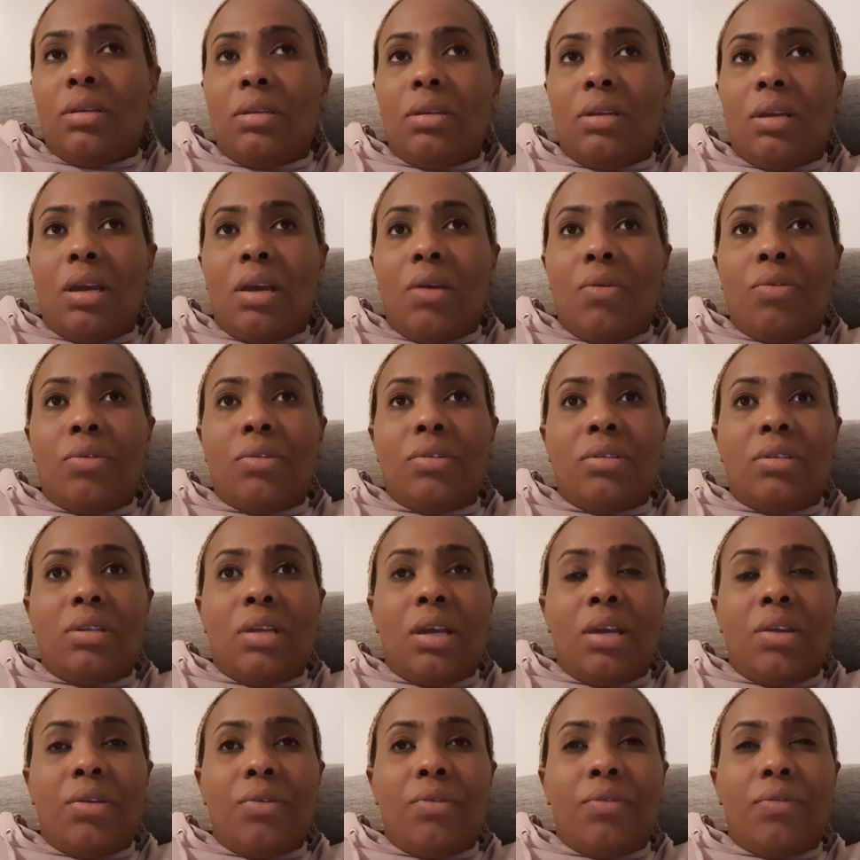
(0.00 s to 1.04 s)
I was
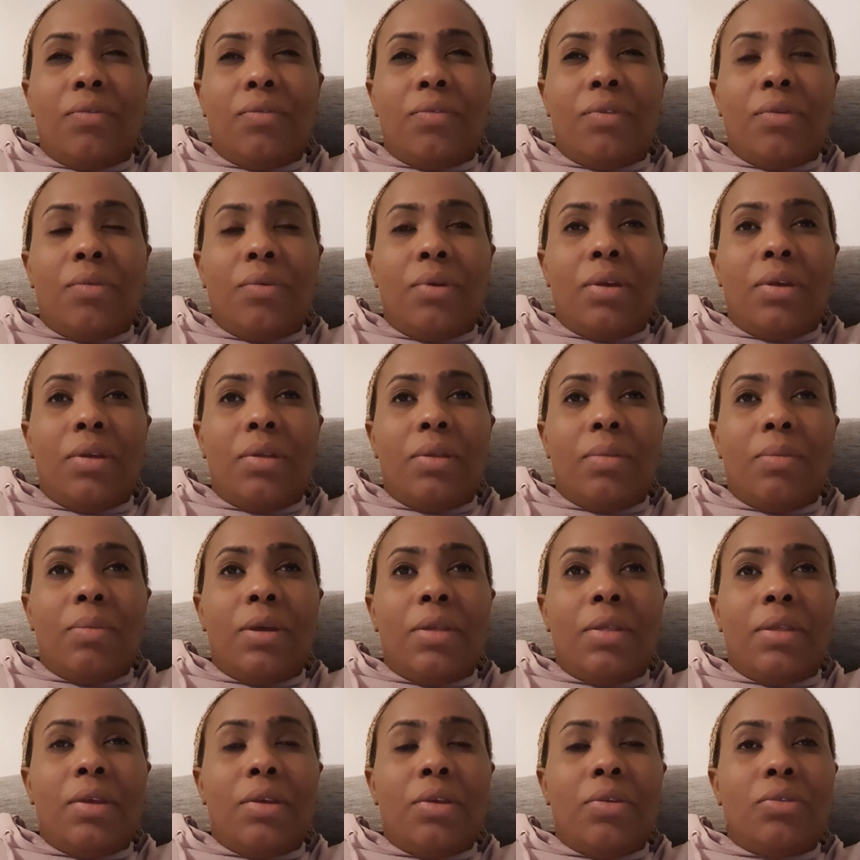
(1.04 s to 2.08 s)
tired of the way the
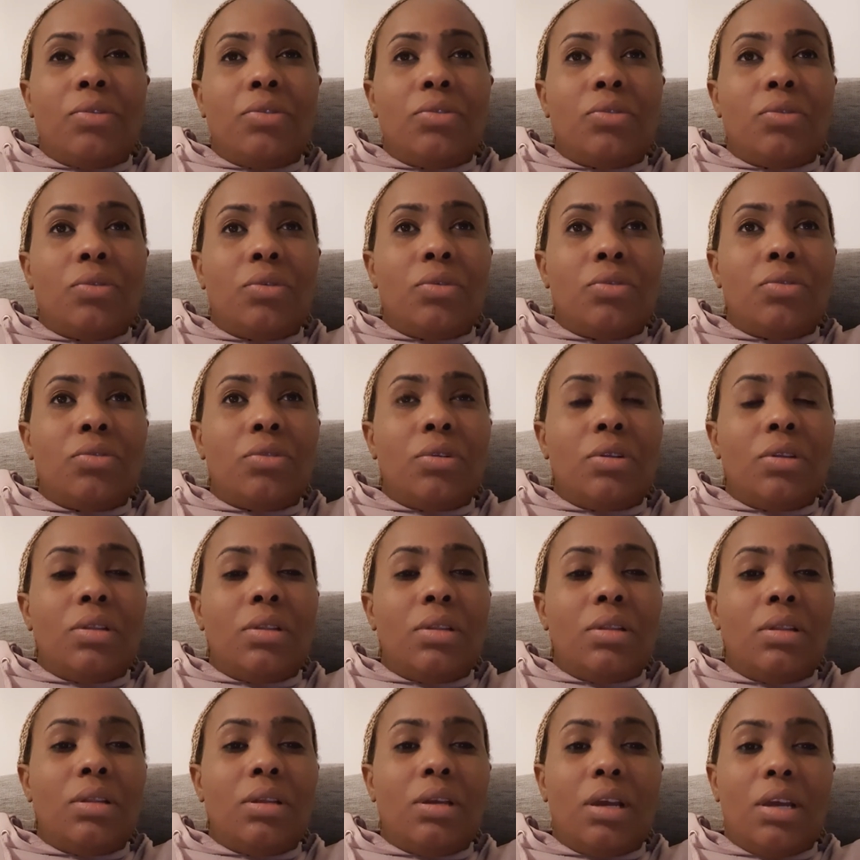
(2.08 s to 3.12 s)
mother used to control.
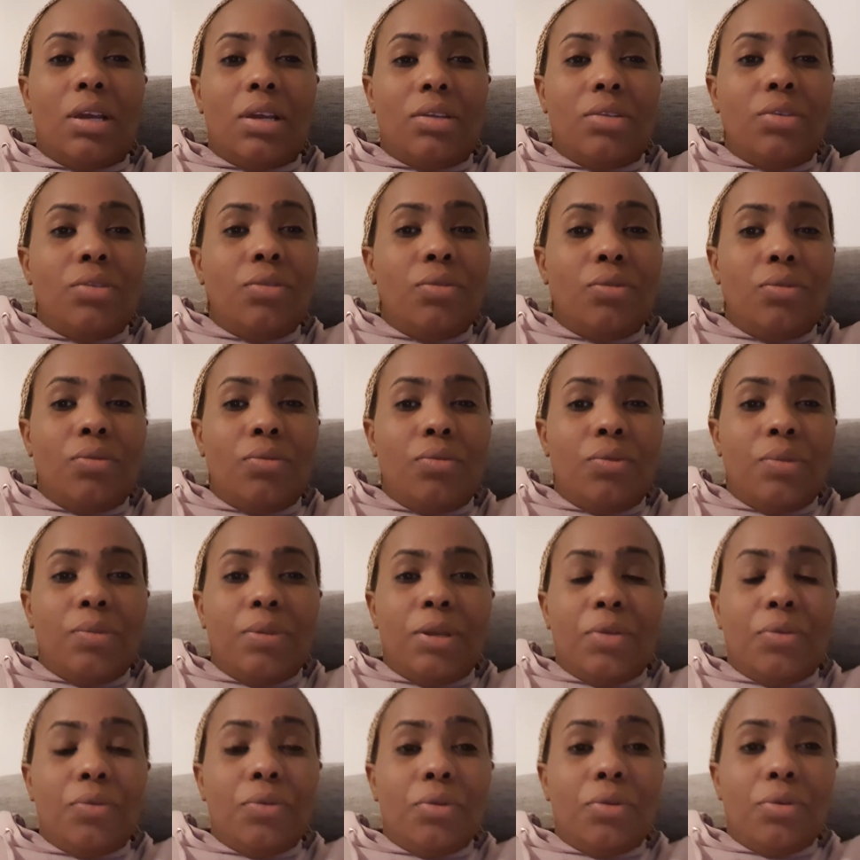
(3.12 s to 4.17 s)
You
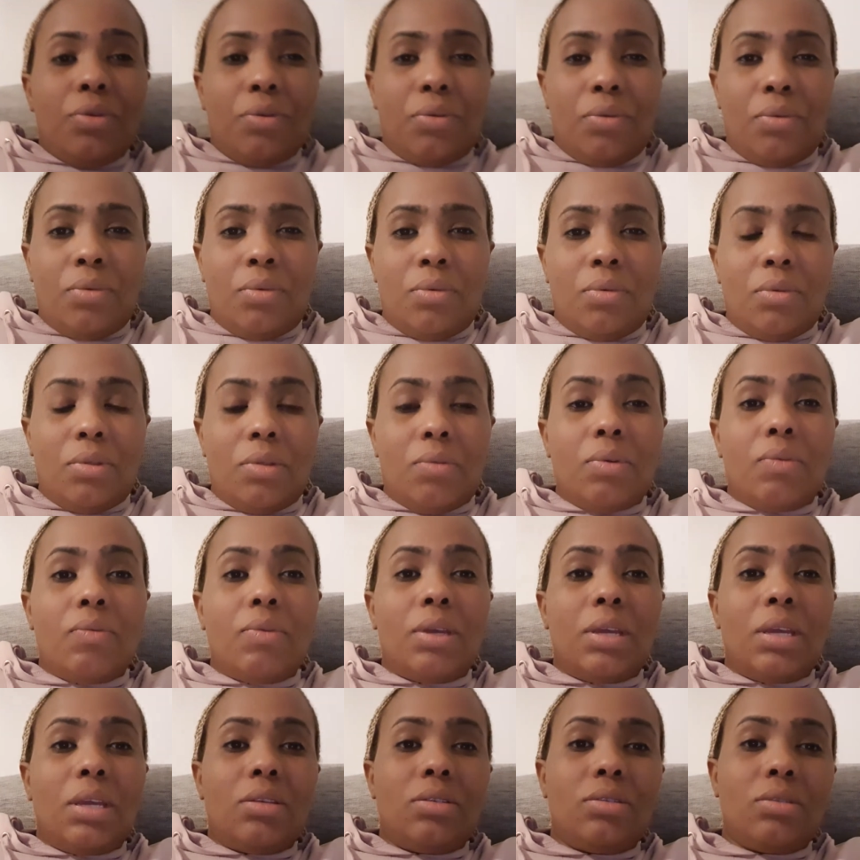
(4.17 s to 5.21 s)
women, we know the way we
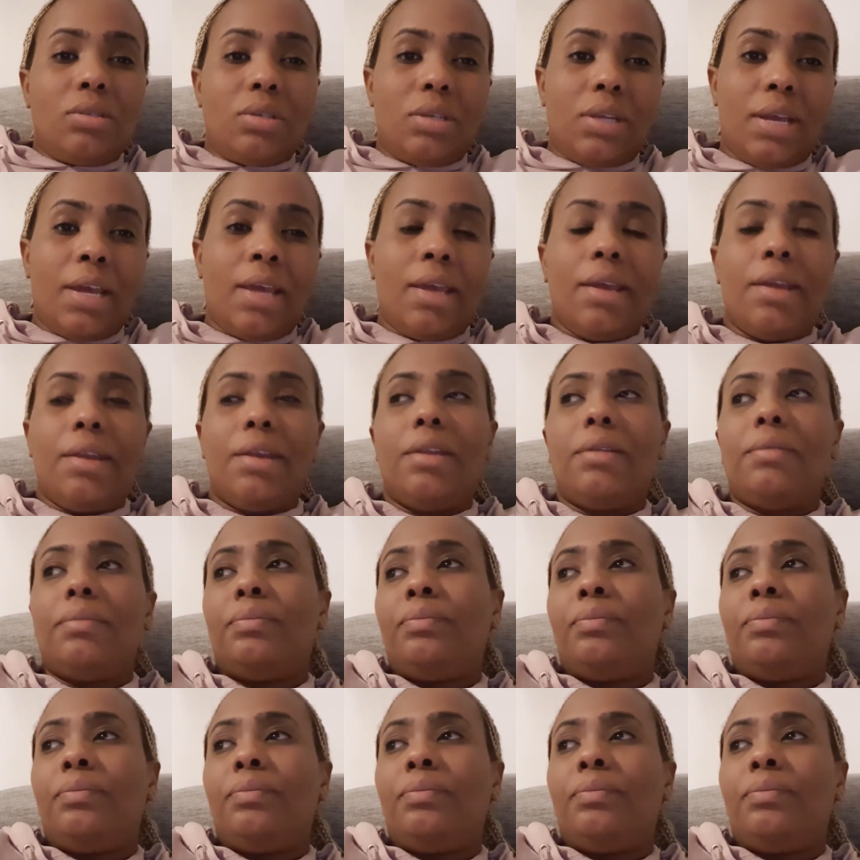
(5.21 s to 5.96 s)
get tired.